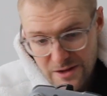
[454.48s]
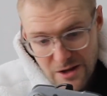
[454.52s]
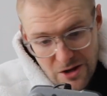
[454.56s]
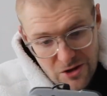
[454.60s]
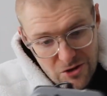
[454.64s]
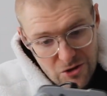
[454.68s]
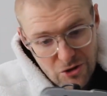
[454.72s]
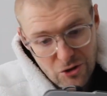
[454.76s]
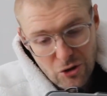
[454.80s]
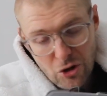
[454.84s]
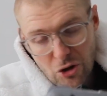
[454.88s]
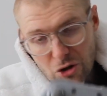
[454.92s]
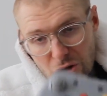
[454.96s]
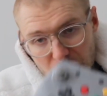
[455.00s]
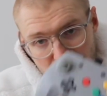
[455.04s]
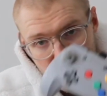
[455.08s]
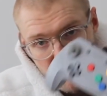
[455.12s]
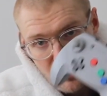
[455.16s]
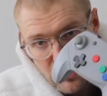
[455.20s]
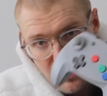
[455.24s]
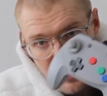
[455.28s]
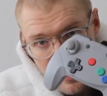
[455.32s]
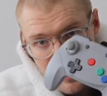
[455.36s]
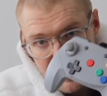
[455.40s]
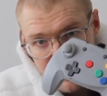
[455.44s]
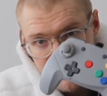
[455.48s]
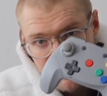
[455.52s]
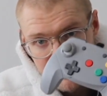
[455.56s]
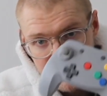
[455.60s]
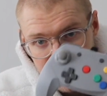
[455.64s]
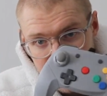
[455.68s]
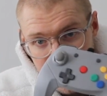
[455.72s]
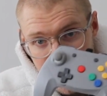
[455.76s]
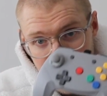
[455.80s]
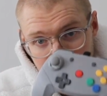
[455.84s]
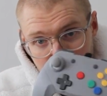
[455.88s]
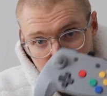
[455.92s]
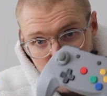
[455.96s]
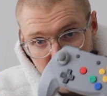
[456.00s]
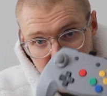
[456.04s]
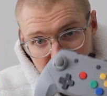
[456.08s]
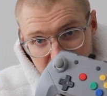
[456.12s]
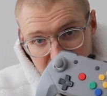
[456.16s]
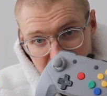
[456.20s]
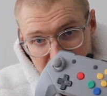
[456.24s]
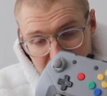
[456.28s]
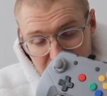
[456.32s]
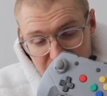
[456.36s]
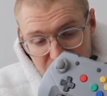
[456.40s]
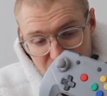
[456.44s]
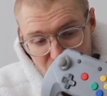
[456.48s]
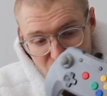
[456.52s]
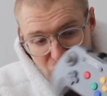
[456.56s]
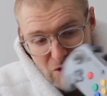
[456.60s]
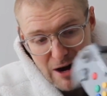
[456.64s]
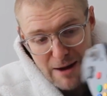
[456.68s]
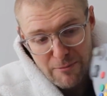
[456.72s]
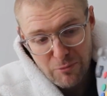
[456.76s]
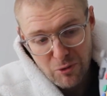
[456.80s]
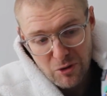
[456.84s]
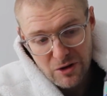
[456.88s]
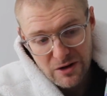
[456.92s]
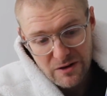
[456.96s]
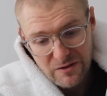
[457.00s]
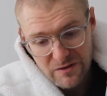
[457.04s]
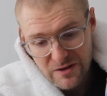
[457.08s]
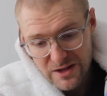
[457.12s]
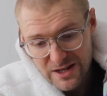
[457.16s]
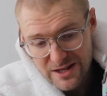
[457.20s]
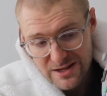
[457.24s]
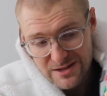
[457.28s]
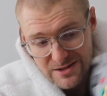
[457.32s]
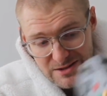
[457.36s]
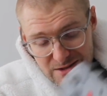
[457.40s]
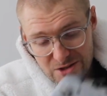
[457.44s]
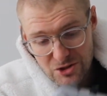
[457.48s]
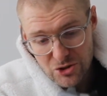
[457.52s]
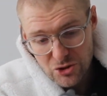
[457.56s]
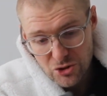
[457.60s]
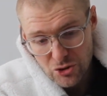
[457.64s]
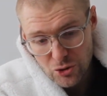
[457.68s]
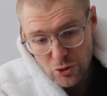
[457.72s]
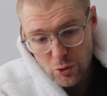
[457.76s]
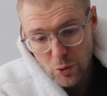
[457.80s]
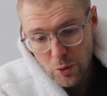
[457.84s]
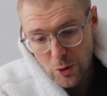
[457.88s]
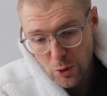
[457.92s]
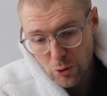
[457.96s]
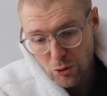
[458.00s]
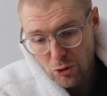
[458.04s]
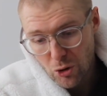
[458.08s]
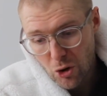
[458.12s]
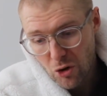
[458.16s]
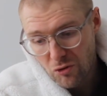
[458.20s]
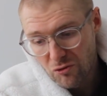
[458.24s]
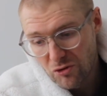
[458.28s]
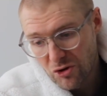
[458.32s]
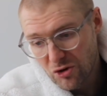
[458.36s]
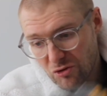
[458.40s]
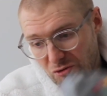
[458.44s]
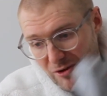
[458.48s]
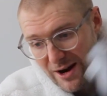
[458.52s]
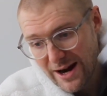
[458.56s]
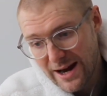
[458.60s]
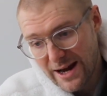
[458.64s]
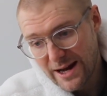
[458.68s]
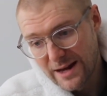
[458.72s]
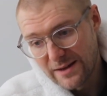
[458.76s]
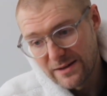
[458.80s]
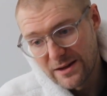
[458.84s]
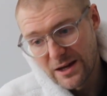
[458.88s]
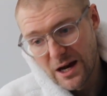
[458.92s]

You're not going to regret getting one of these. Grab one of these, you will not regret it.